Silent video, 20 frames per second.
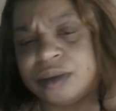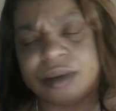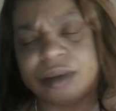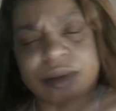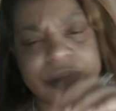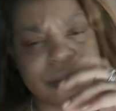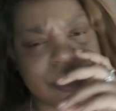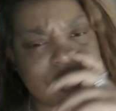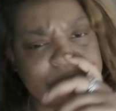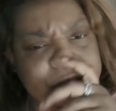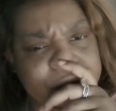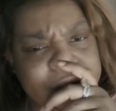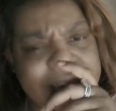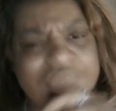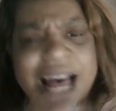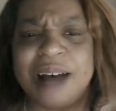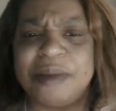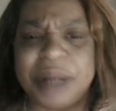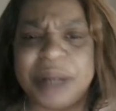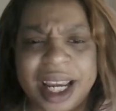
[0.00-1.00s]
Calm
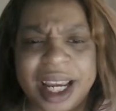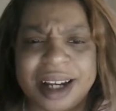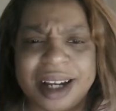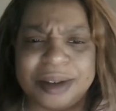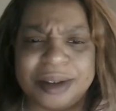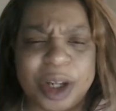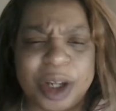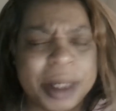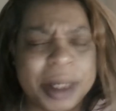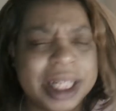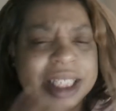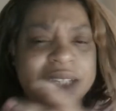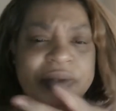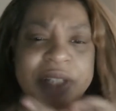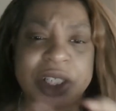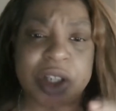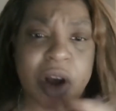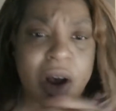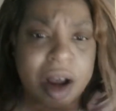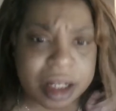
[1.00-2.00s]
down. Nobody's even talking
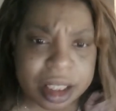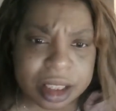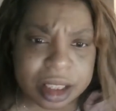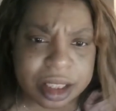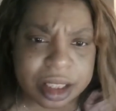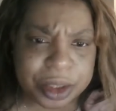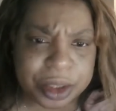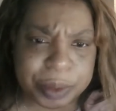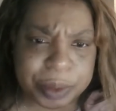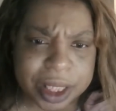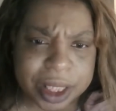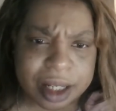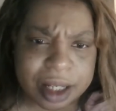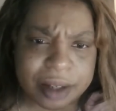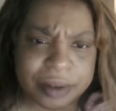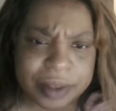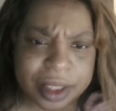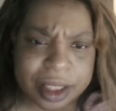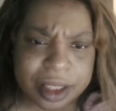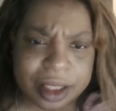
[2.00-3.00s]
to you, beloved.
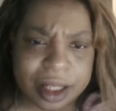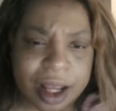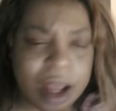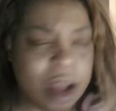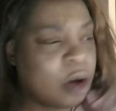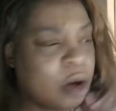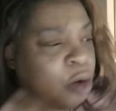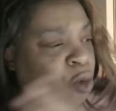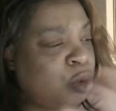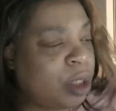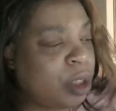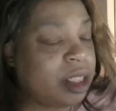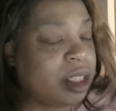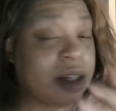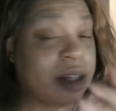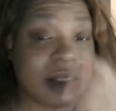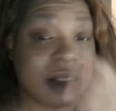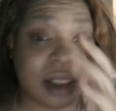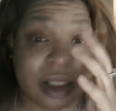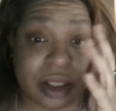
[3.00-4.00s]
What is all this
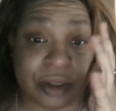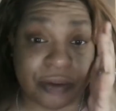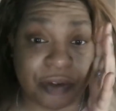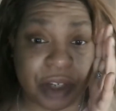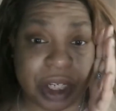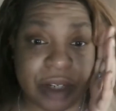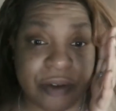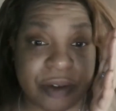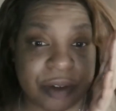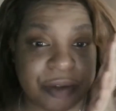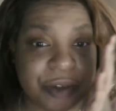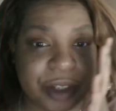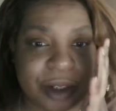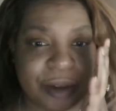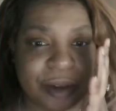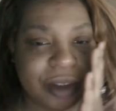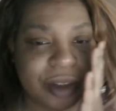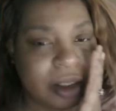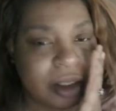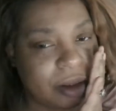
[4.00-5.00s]
fever for no reason?
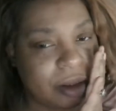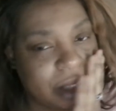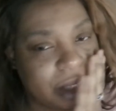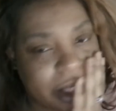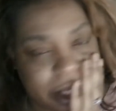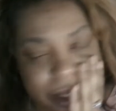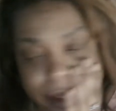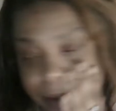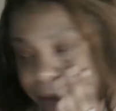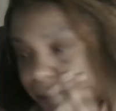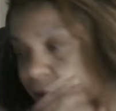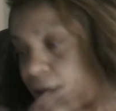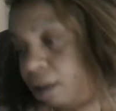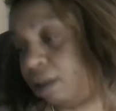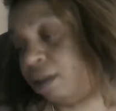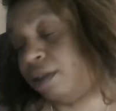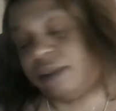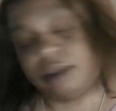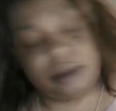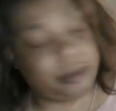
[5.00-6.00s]
Okay, let
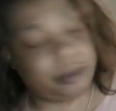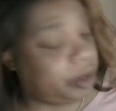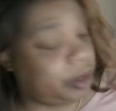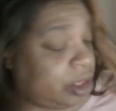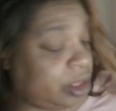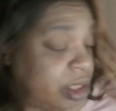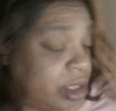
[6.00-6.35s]
me shut up.